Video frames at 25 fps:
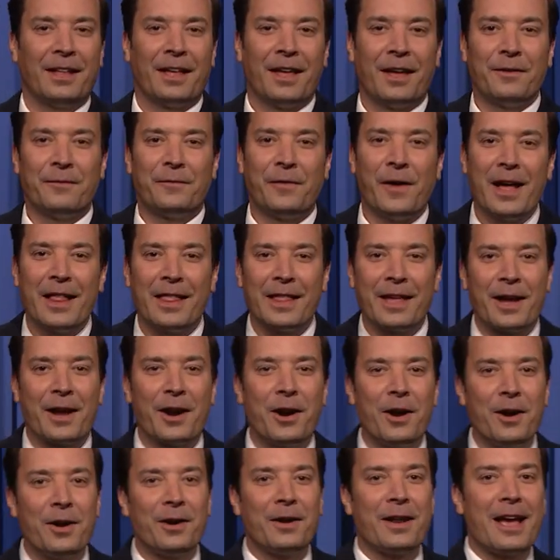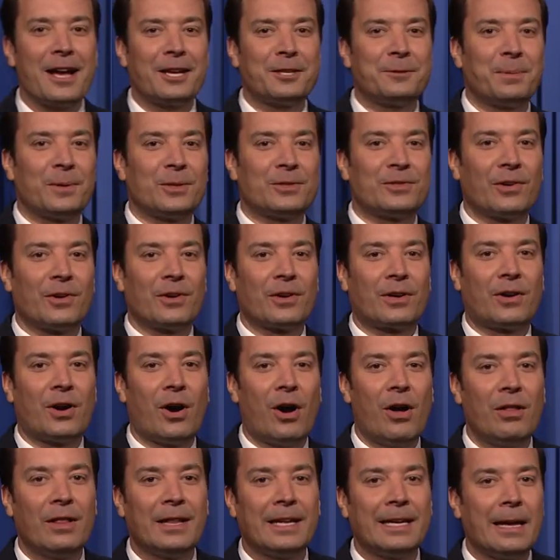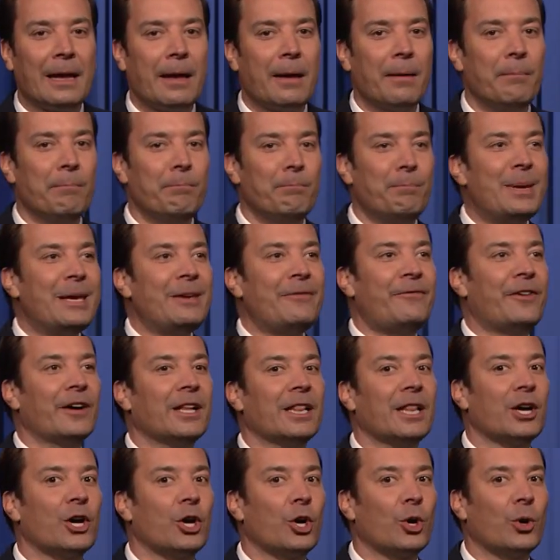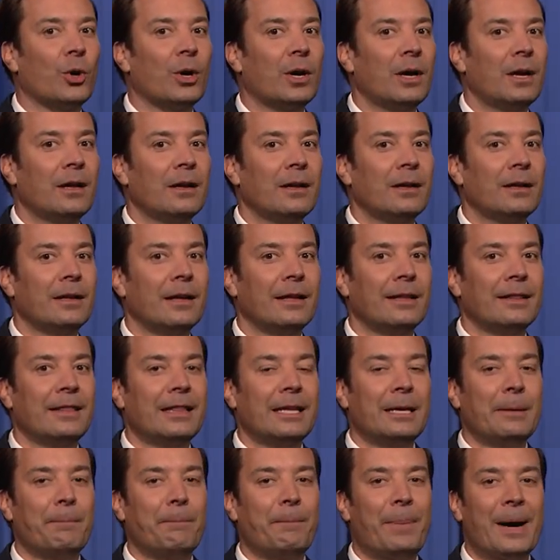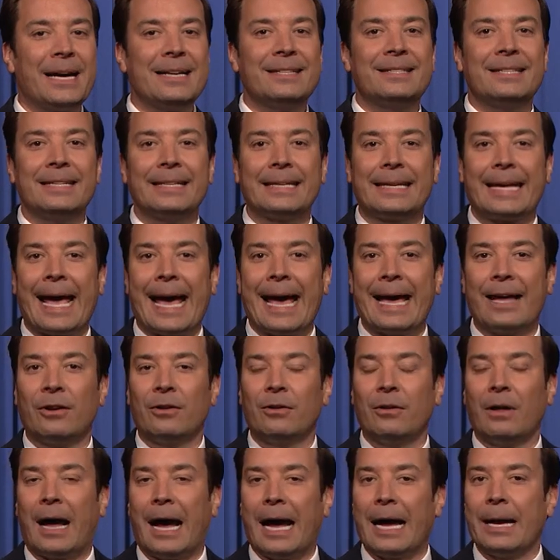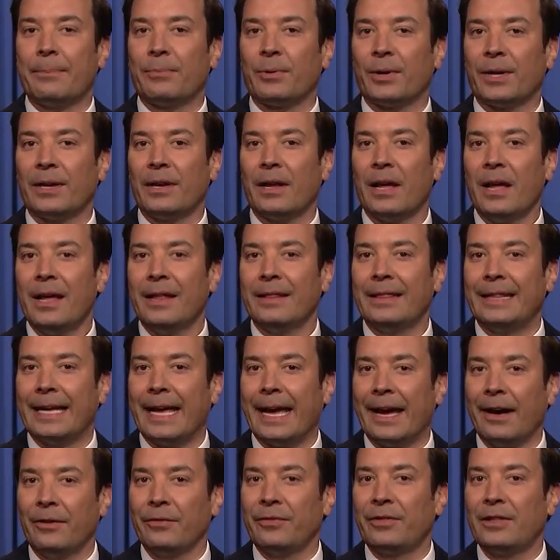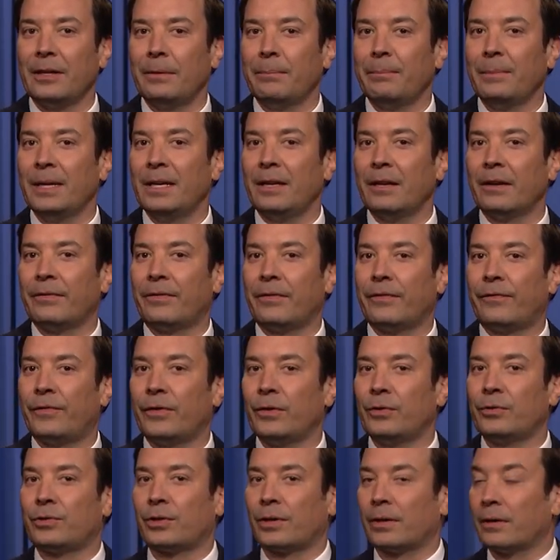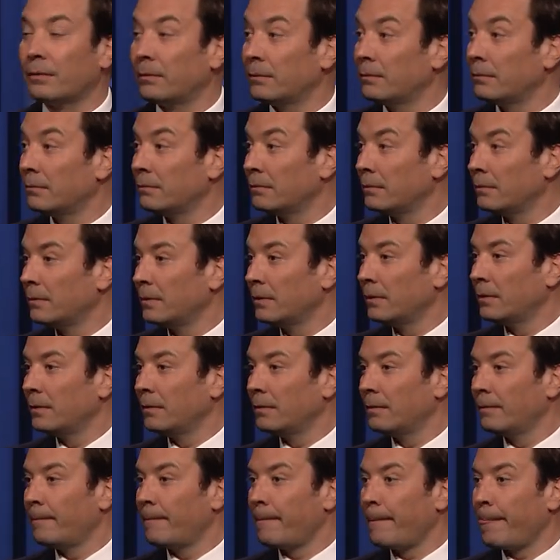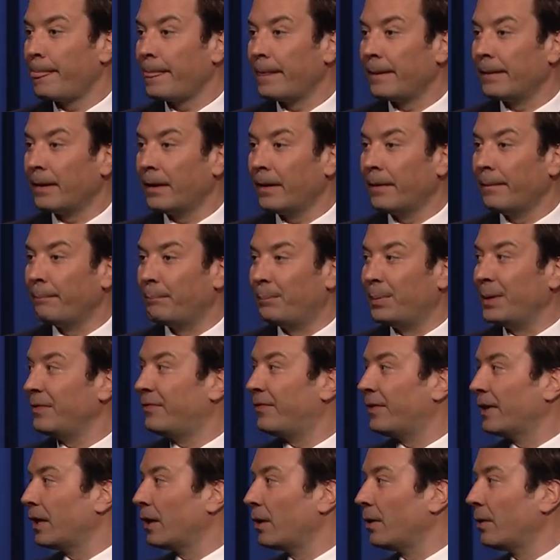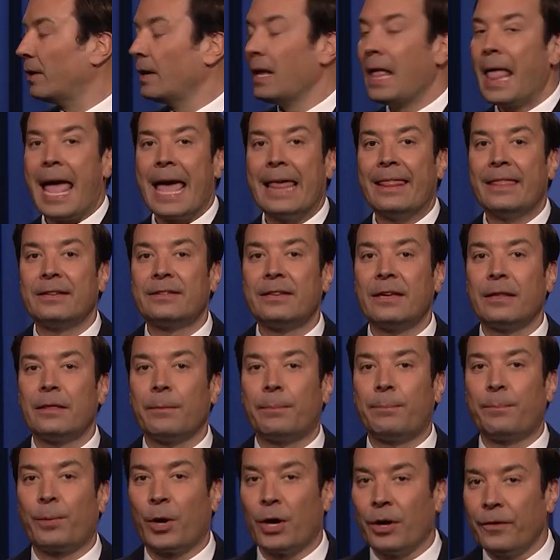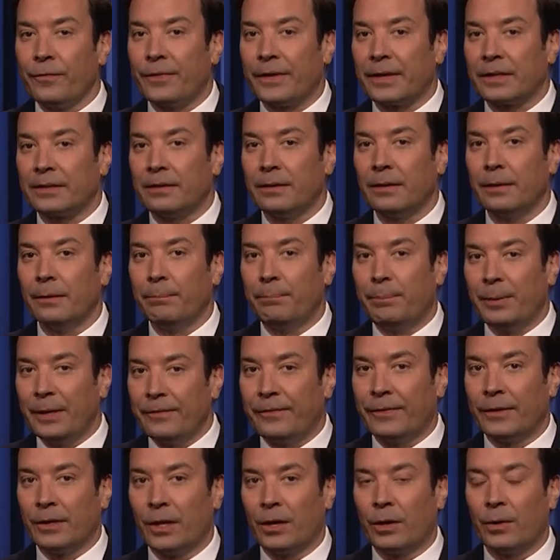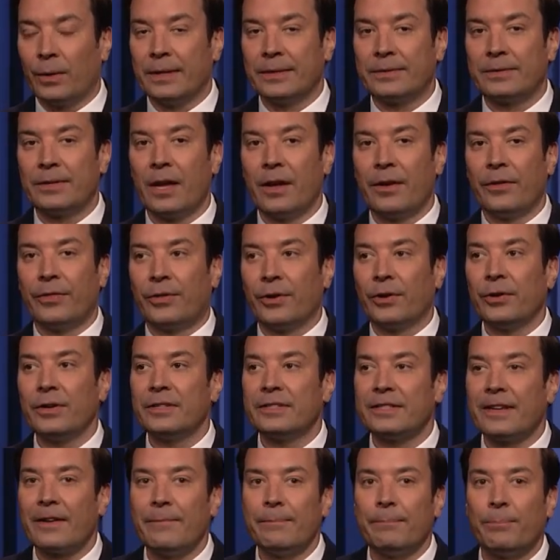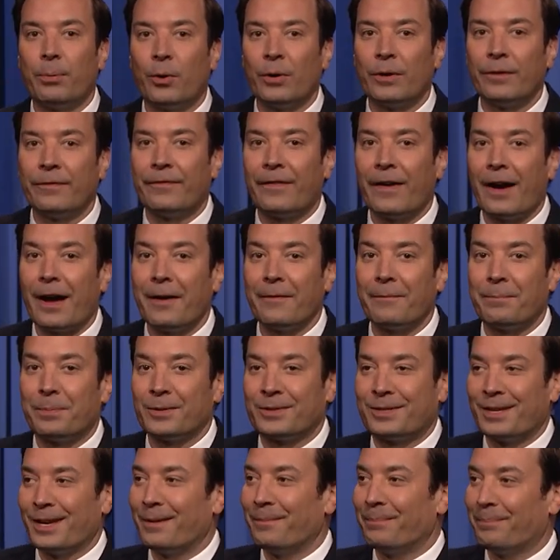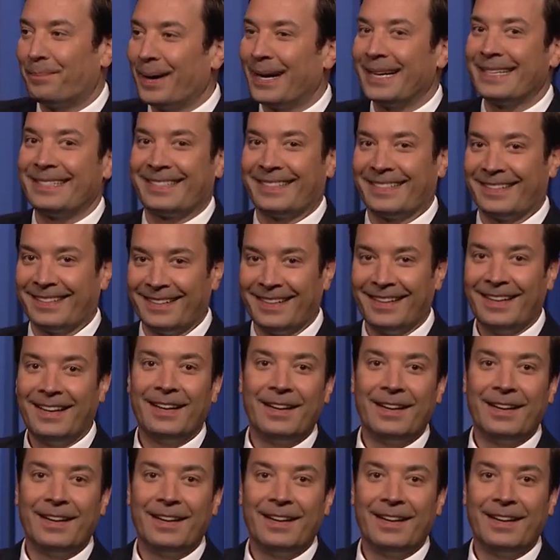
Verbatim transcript: And finally, I heard experts are calling beefalo, the bison cattle hybrid, the healthy meat of the future. Yeah, beefalo. And they say the perfect beefalo is 37.5% bison,